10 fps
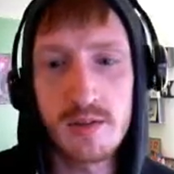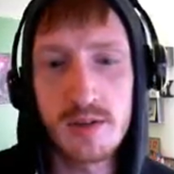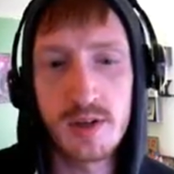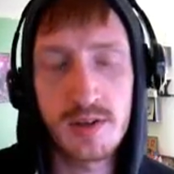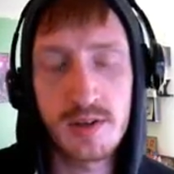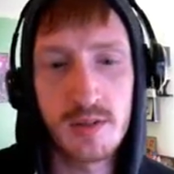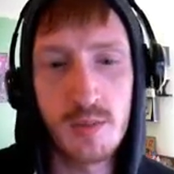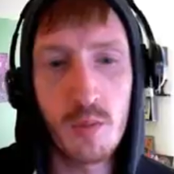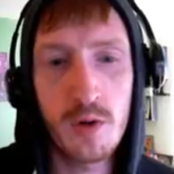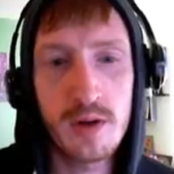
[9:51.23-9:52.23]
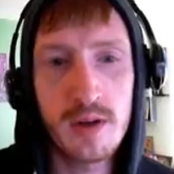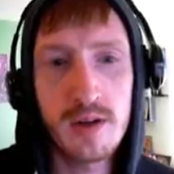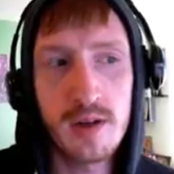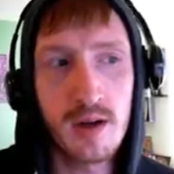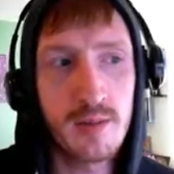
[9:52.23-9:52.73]
Just the more
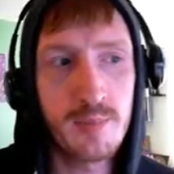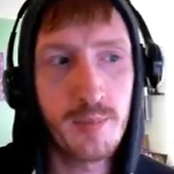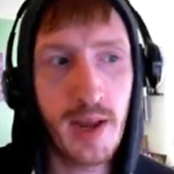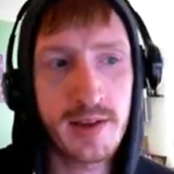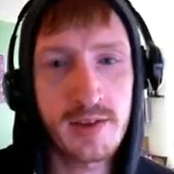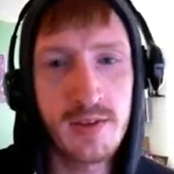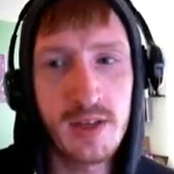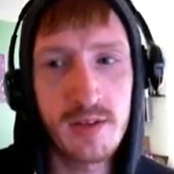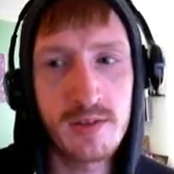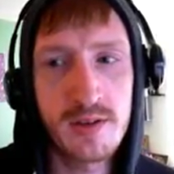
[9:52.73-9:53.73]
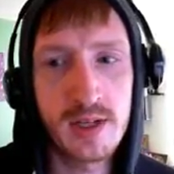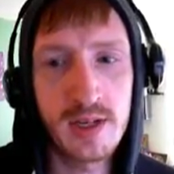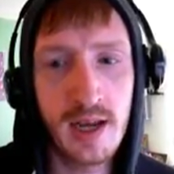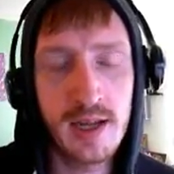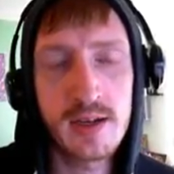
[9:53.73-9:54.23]
passive heals you can
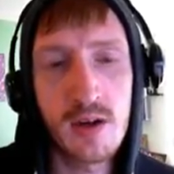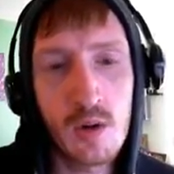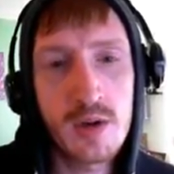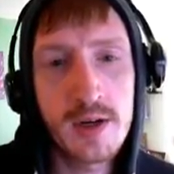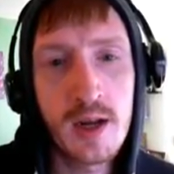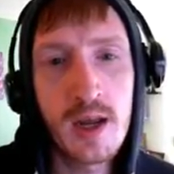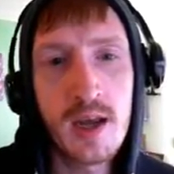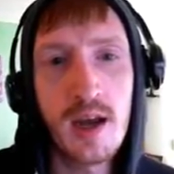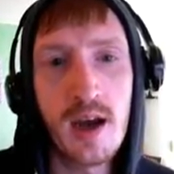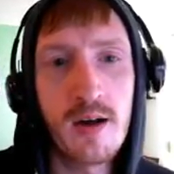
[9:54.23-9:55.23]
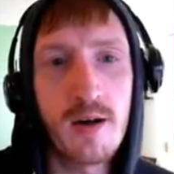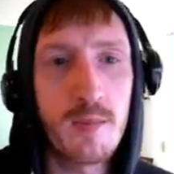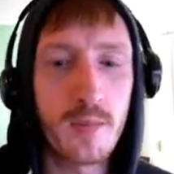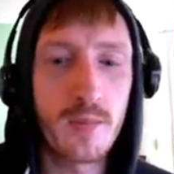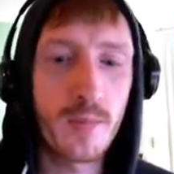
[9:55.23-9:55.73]
get going, um,
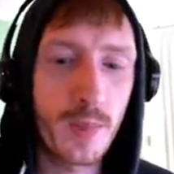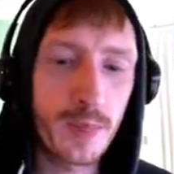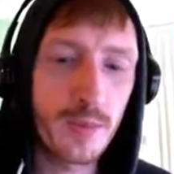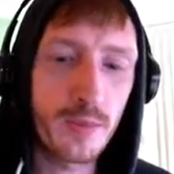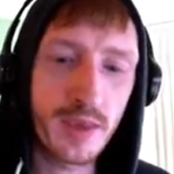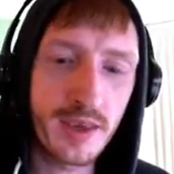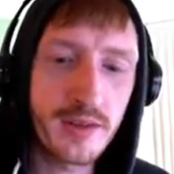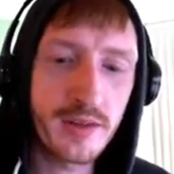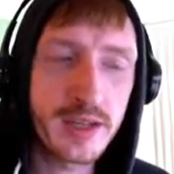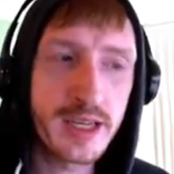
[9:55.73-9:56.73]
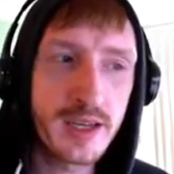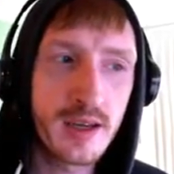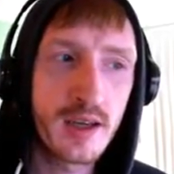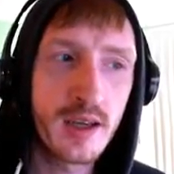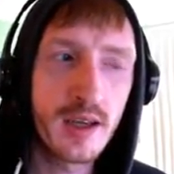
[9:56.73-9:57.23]
healing
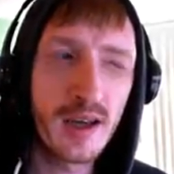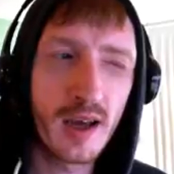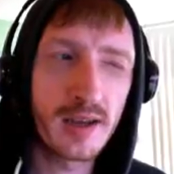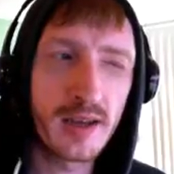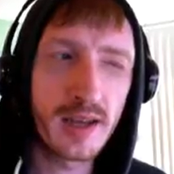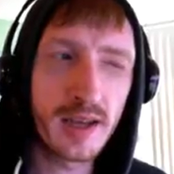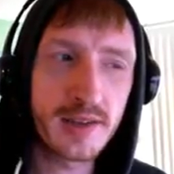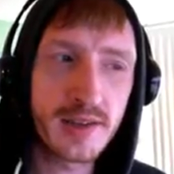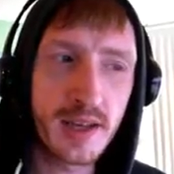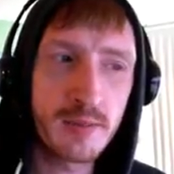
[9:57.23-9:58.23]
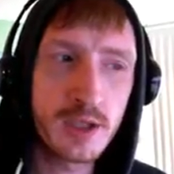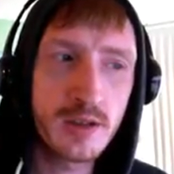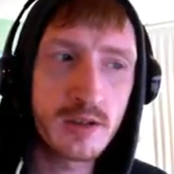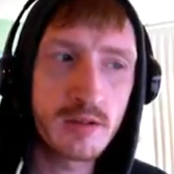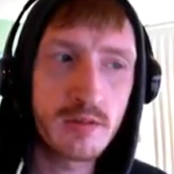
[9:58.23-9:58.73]
negates
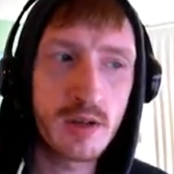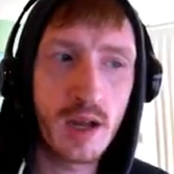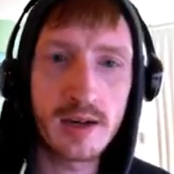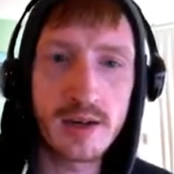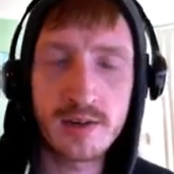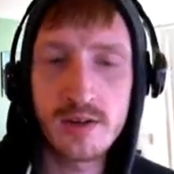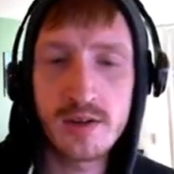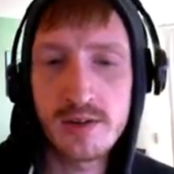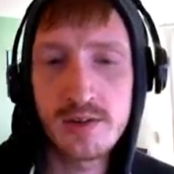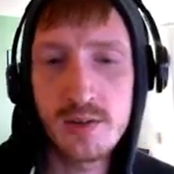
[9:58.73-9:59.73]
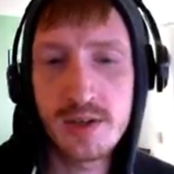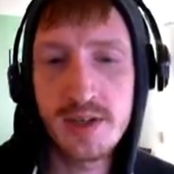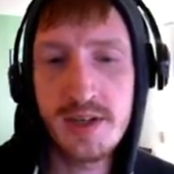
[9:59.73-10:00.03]
damage, not as good as doing an